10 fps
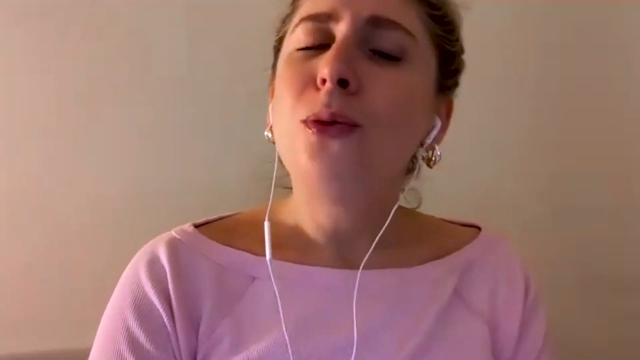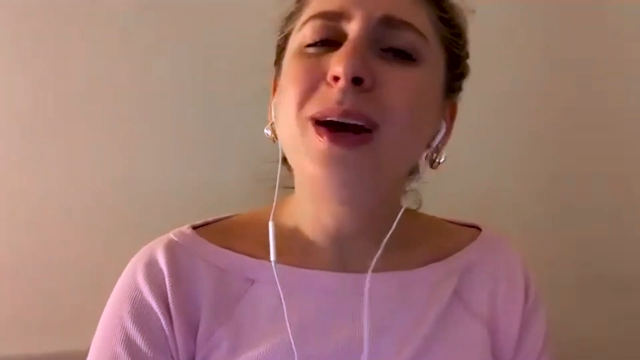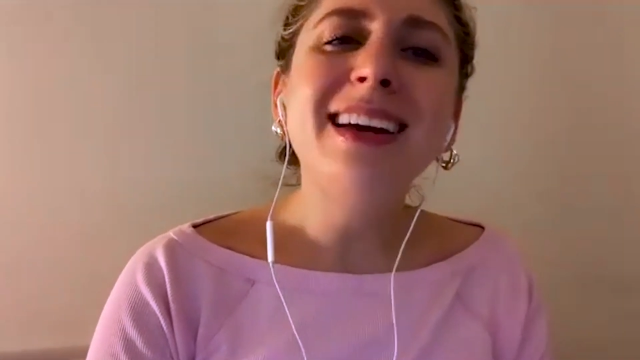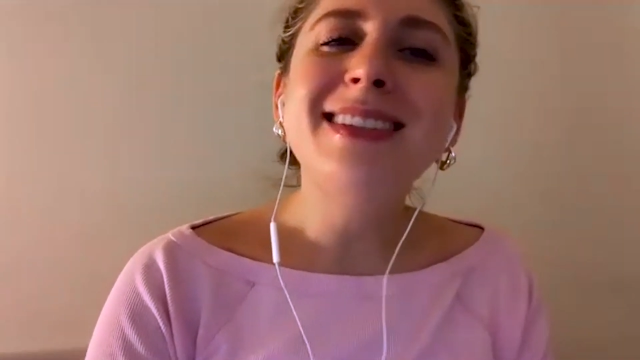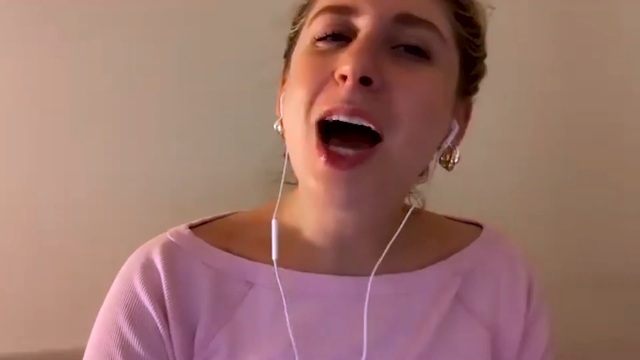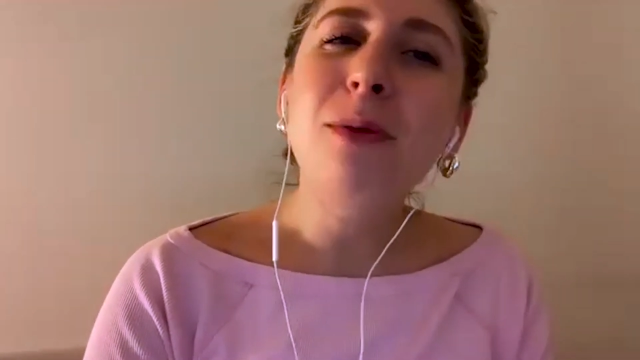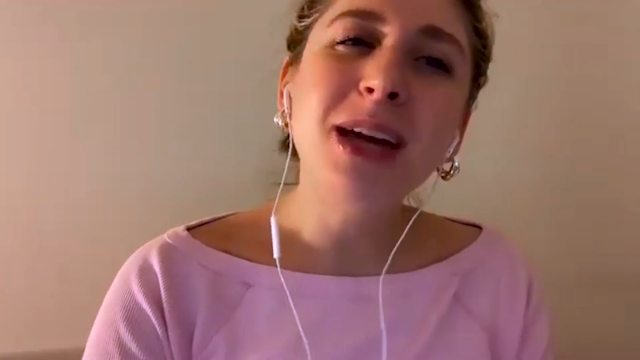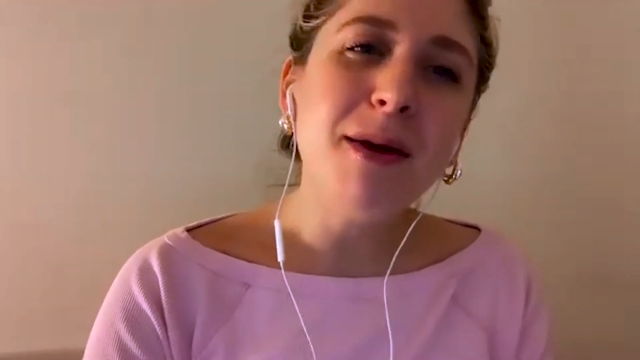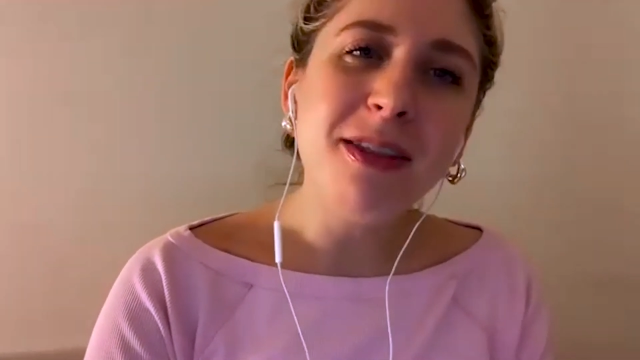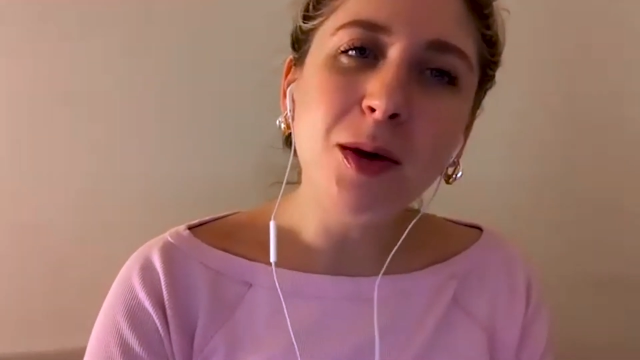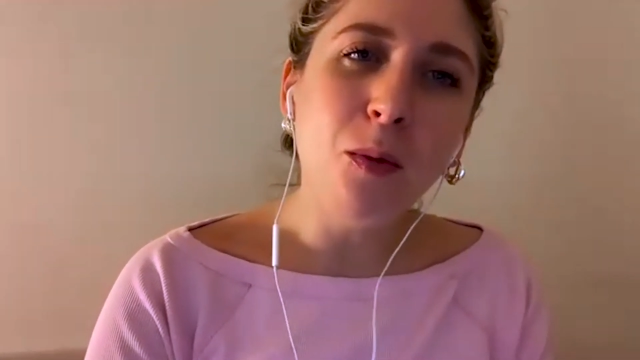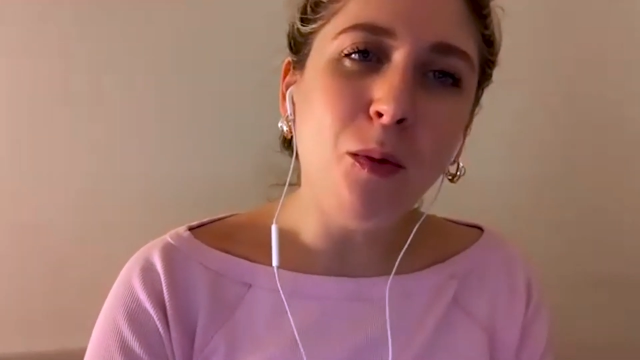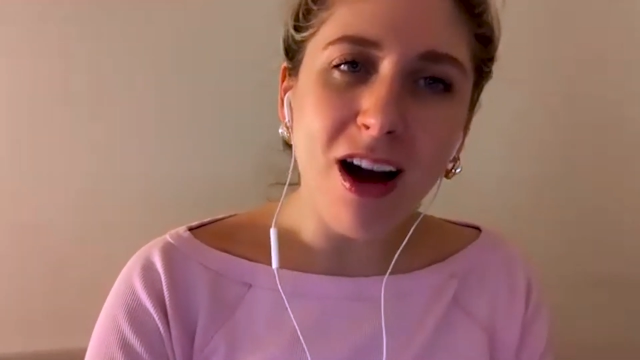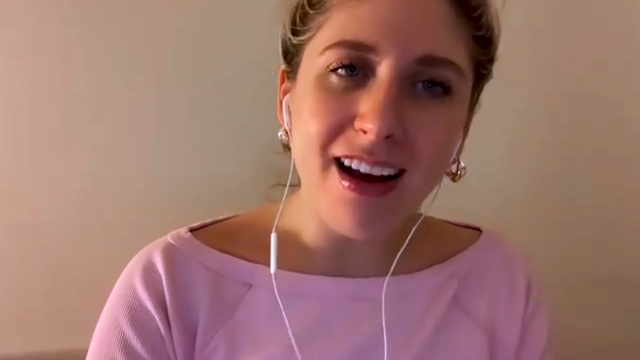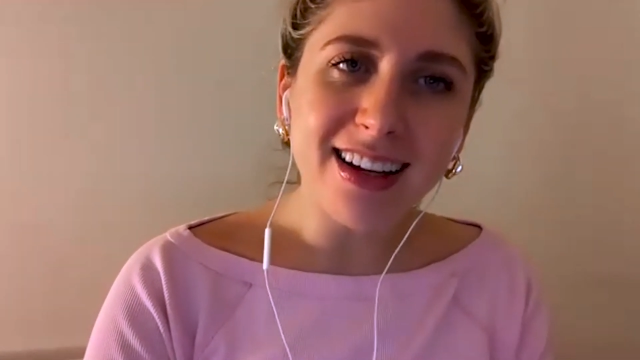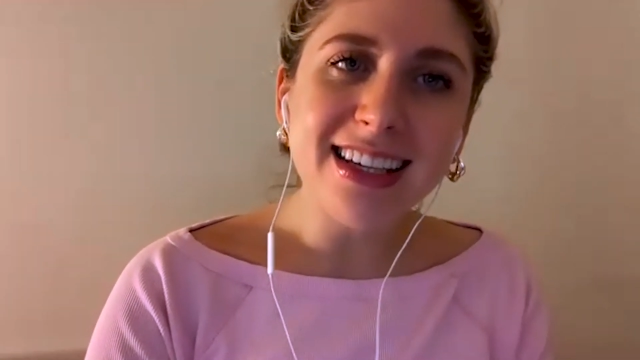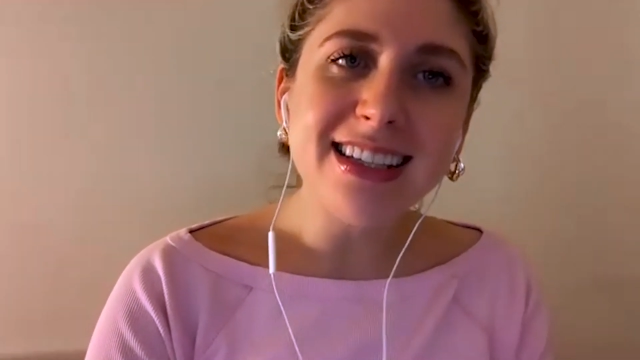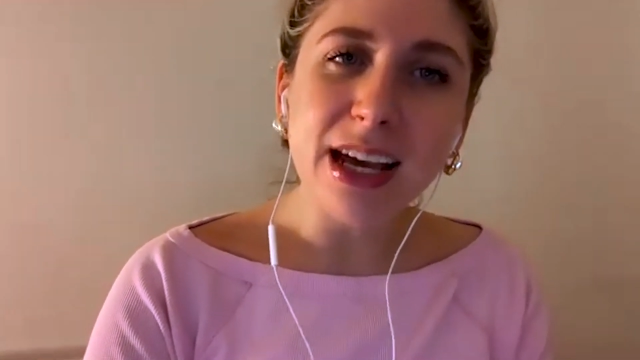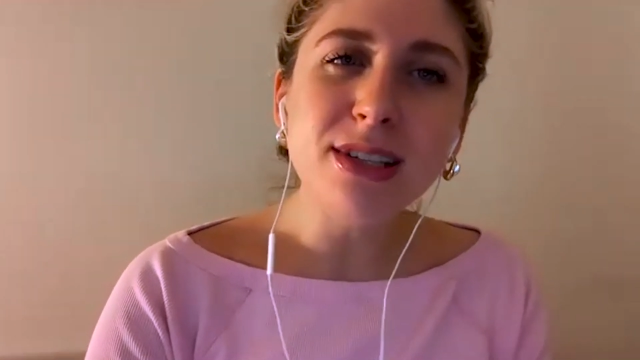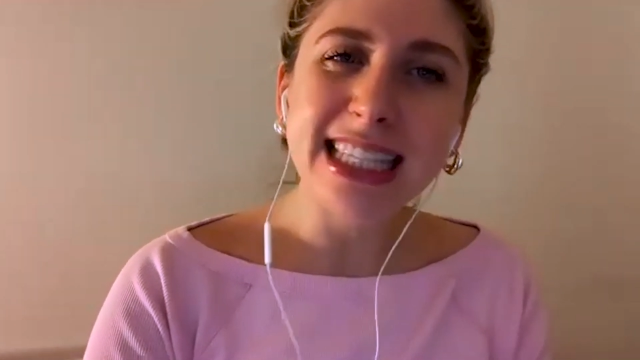Well, yeah, tell me about the one. Because
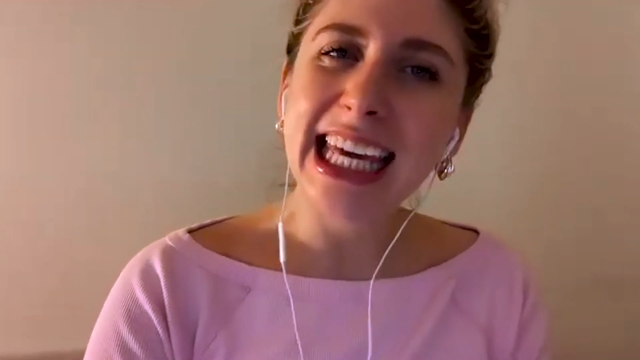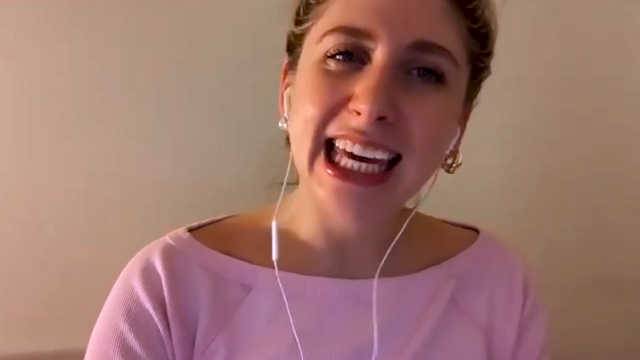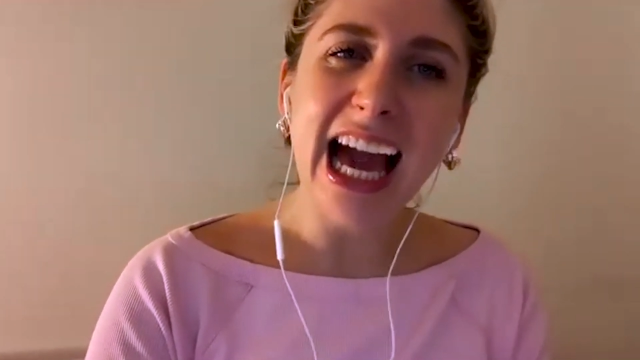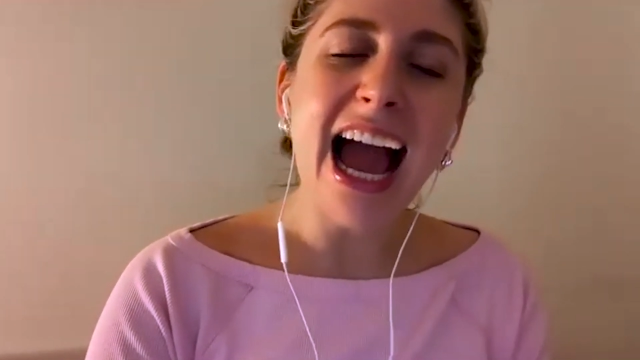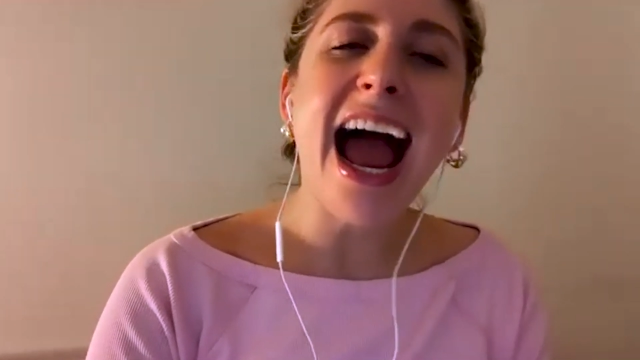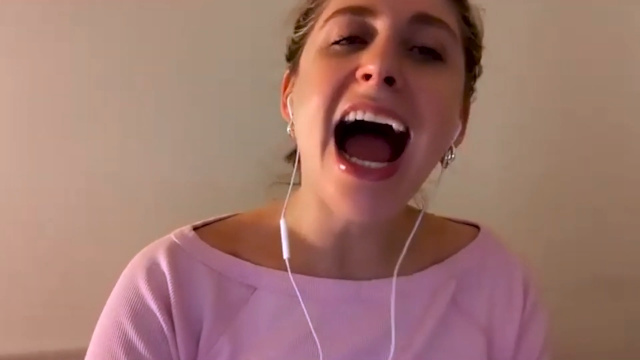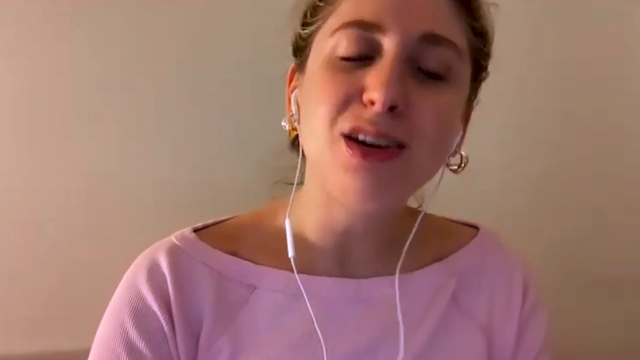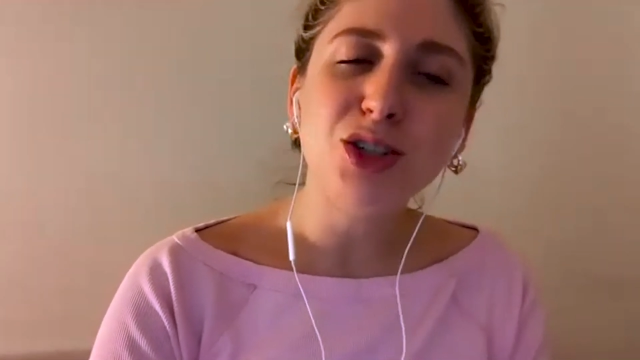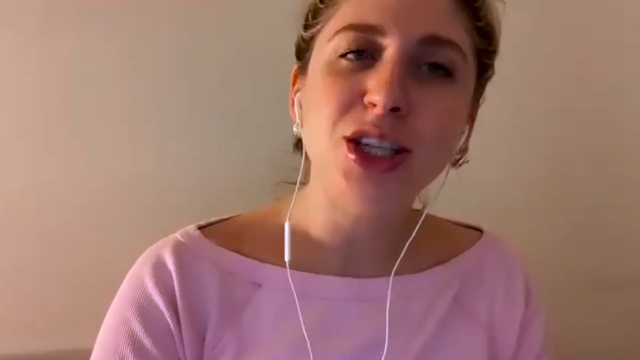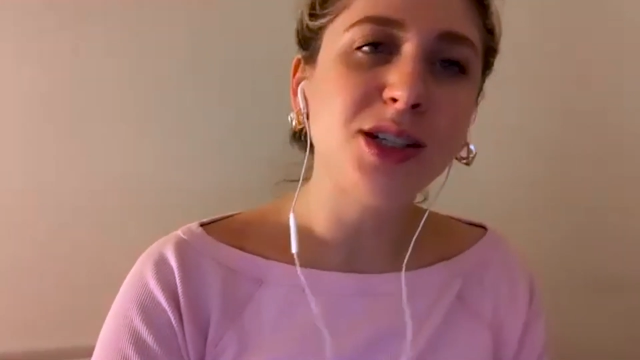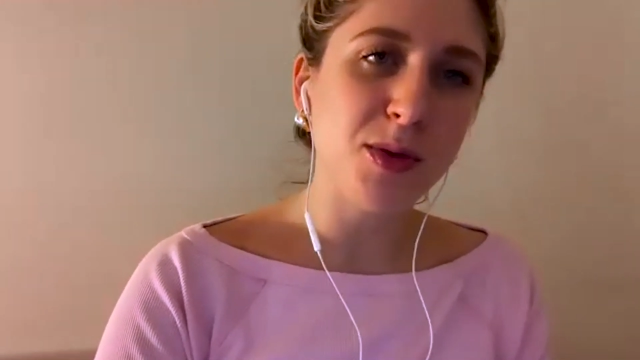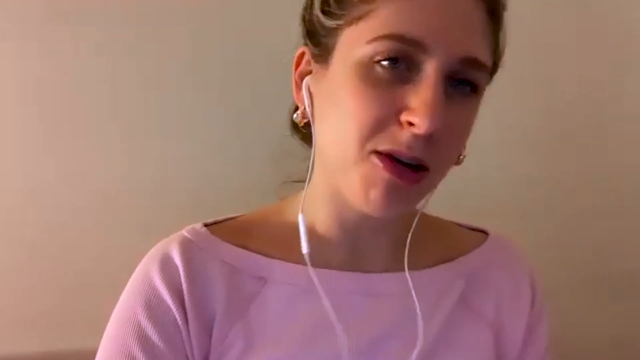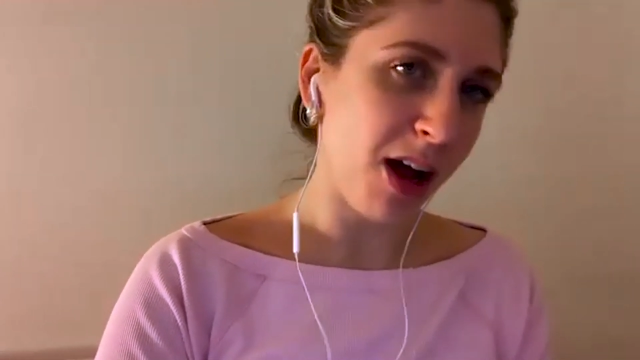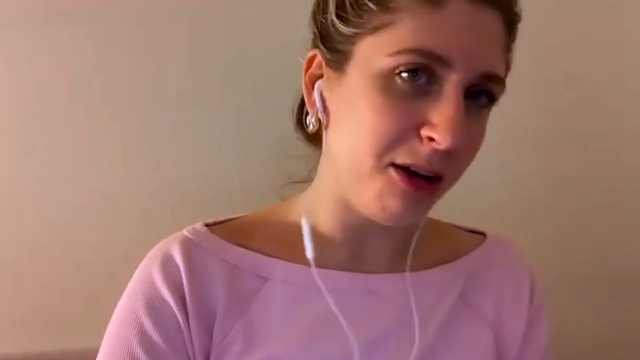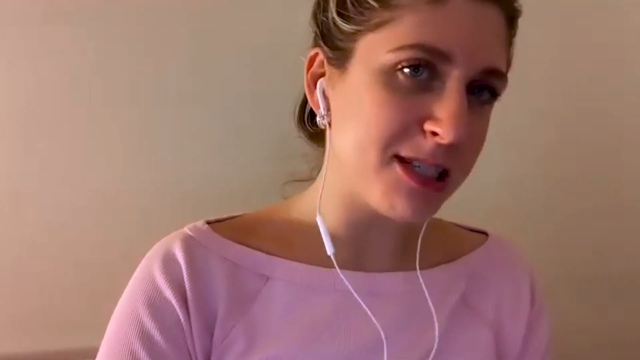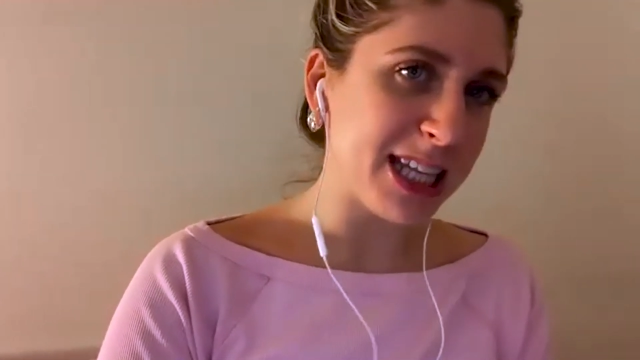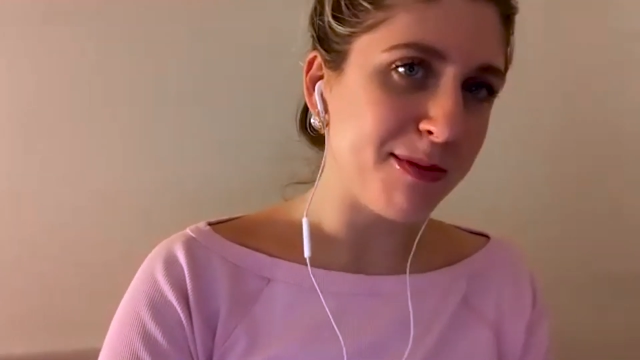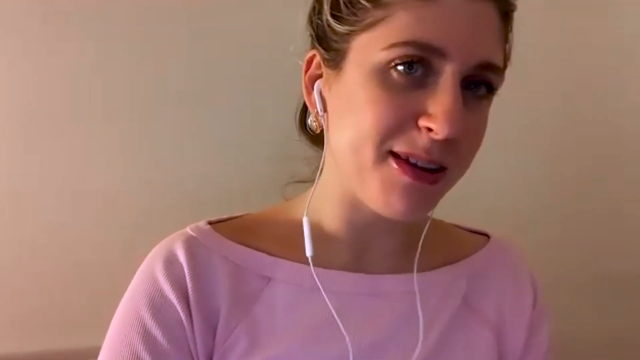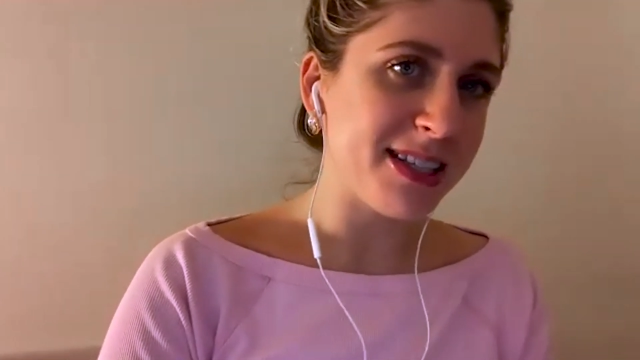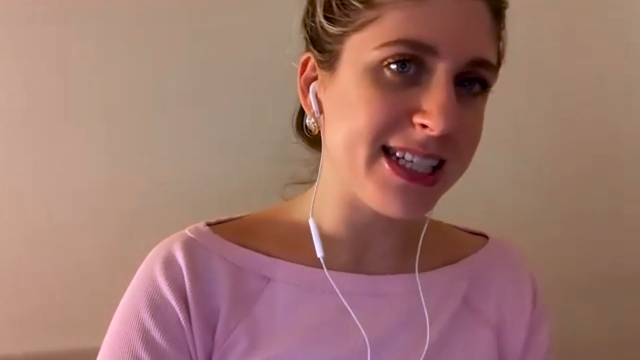I was thinking, I actually swear to God, I was thinking
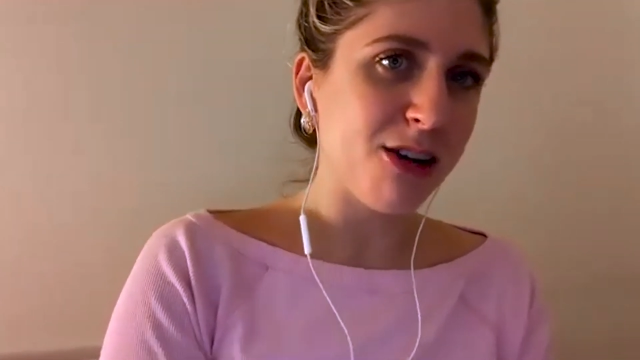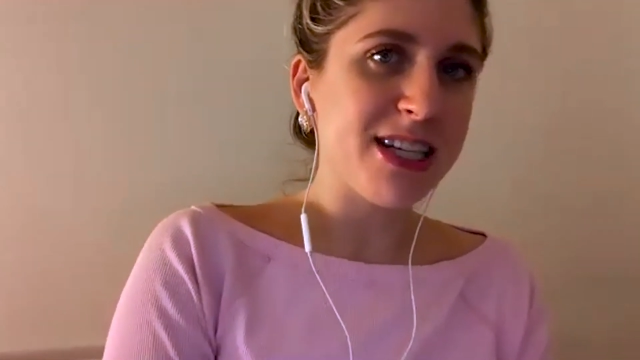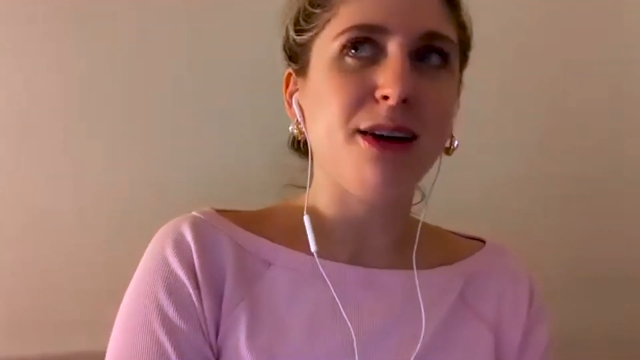about this the other day.